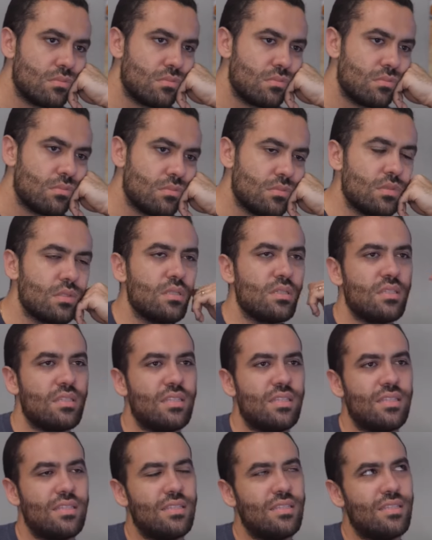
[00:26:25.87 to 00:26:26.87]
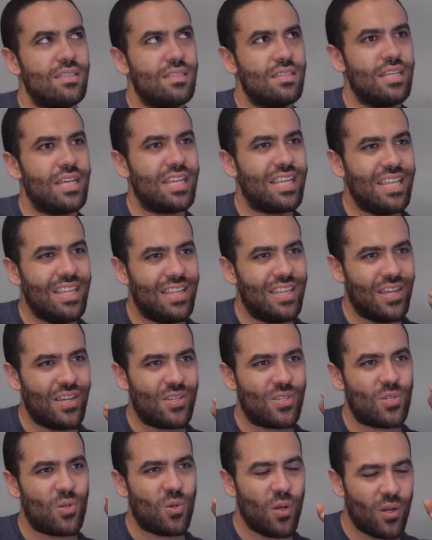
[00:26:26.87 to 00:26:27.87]
And then them saying that the, the
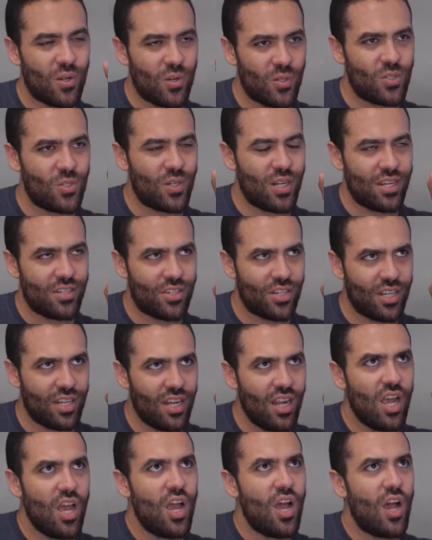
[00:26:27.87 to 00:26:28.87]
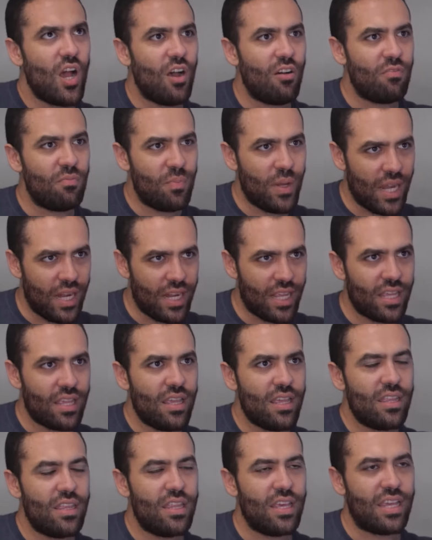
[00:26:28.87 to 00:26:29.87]
historical tradition of
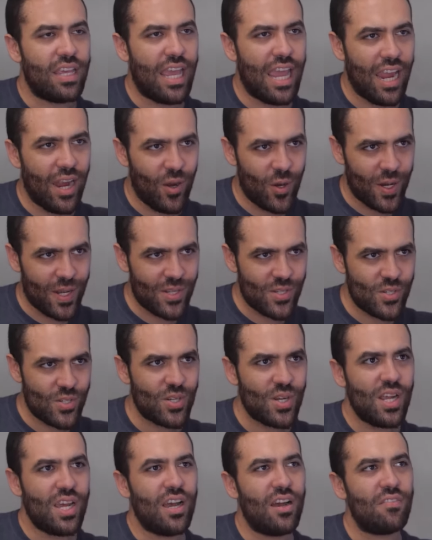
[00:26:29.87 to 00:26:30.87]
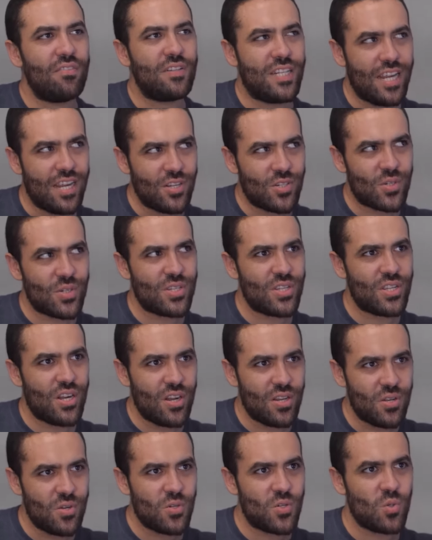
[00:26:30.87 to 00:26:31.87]
banning the carriage of dangerous and
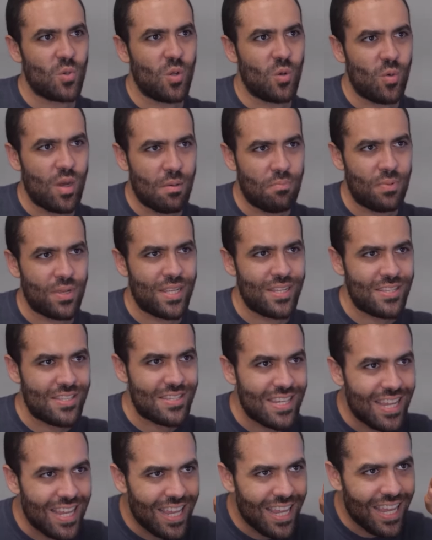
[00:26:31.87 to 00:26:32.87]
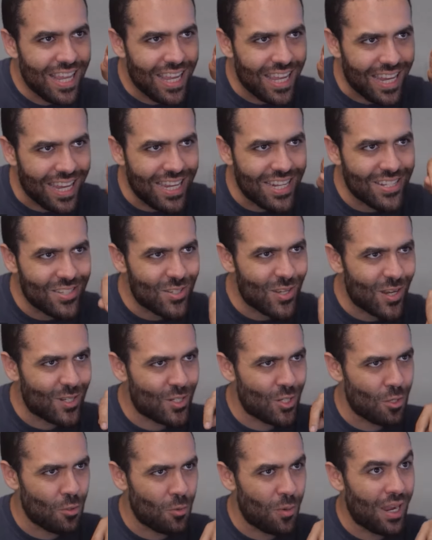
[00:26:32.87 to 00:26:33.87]
unusual weapons in
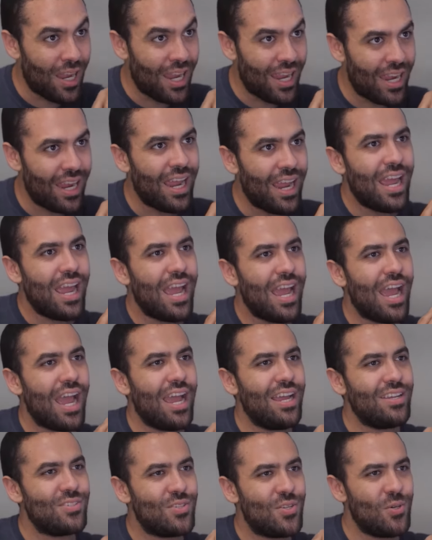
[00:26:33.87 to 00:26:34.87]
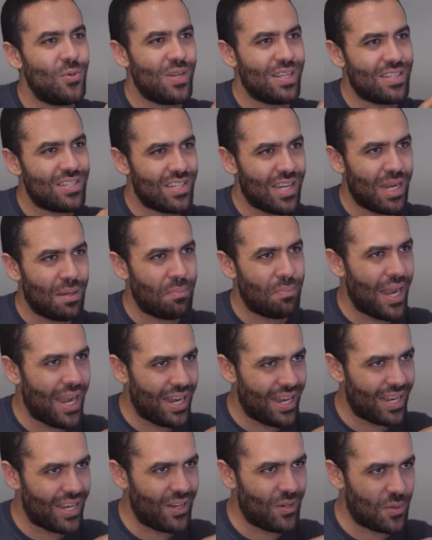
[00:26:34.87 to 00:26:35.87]
such a way as to incite
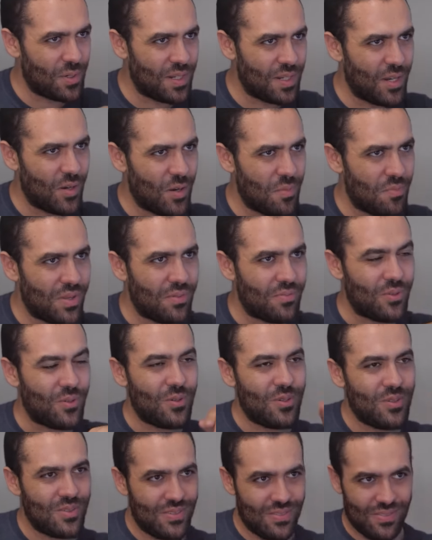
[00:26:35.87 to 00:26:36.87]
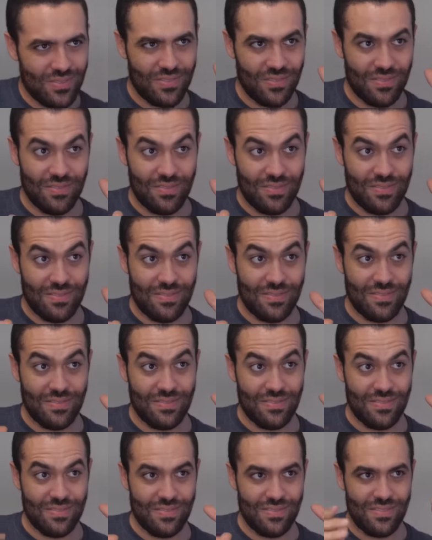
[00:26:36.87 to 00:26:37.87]
panic in ordinary people. Right.
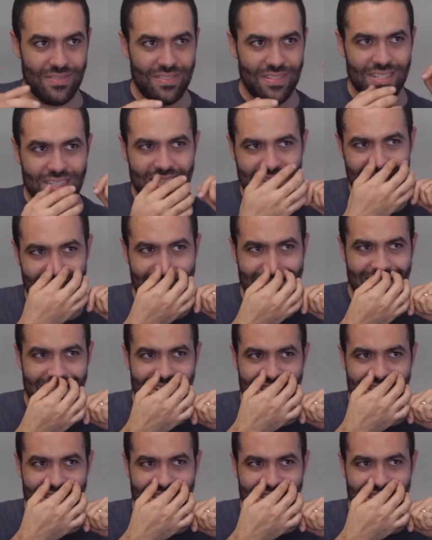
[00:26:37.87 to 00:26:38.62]
The, the,